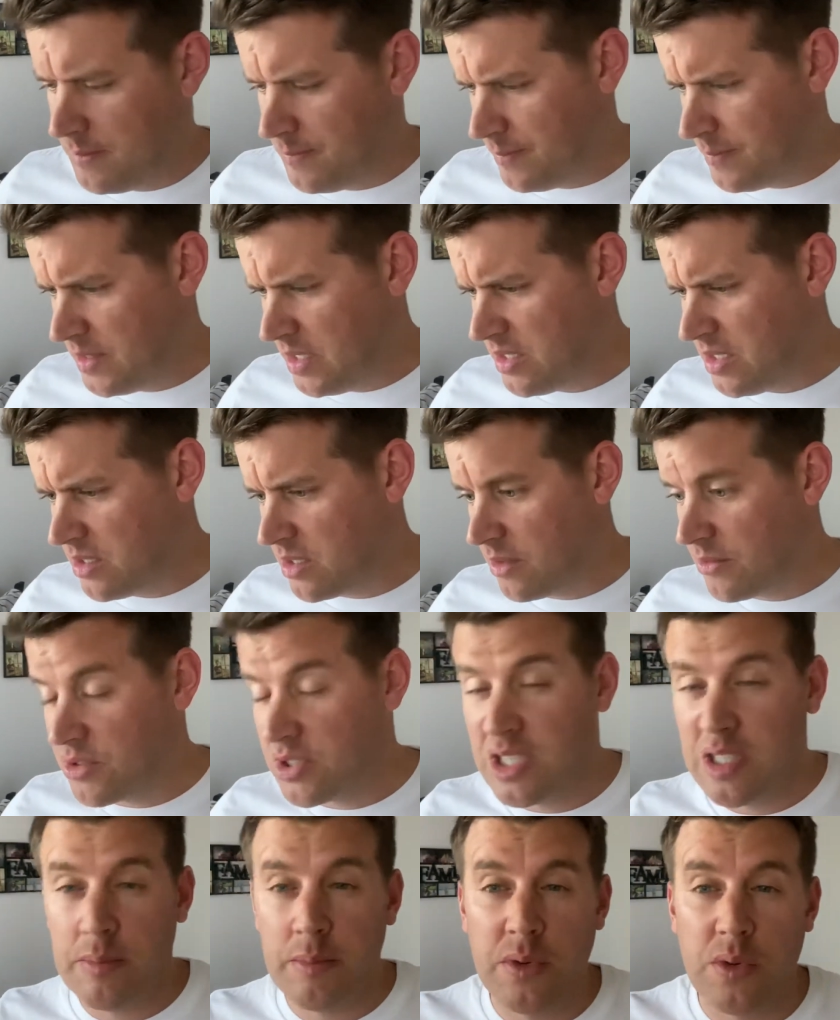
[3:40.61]
This is
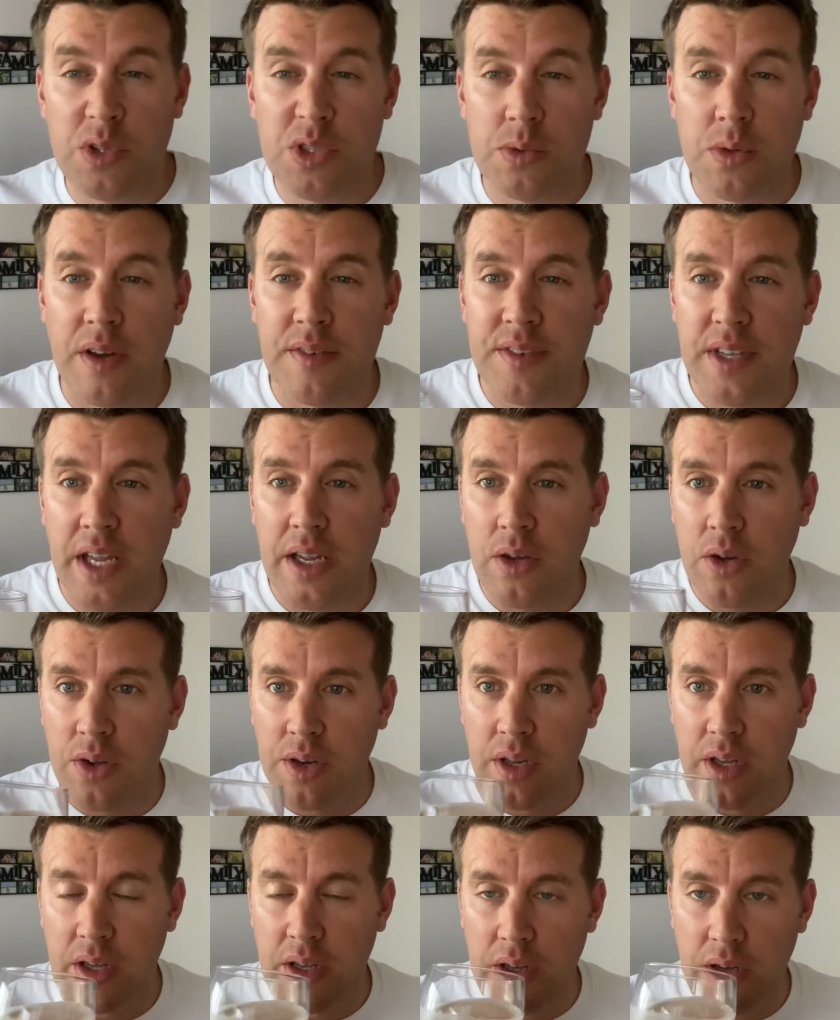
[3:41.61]
obviously the Miłosław take
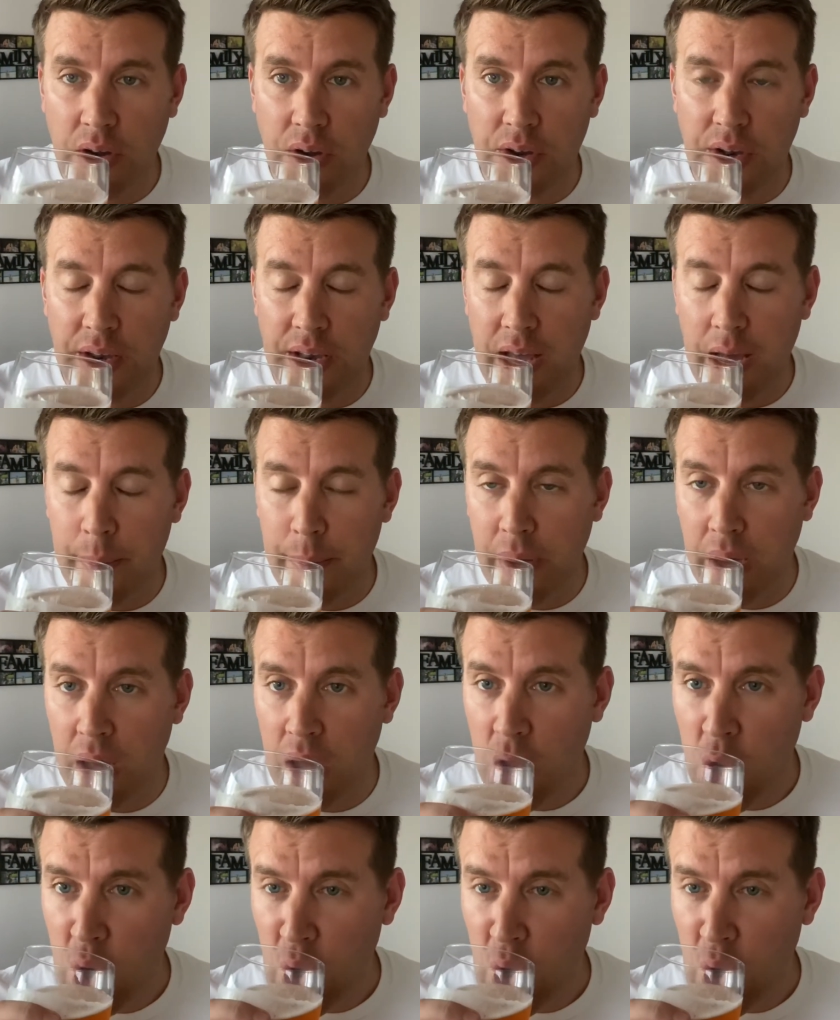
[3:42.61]
on an APA.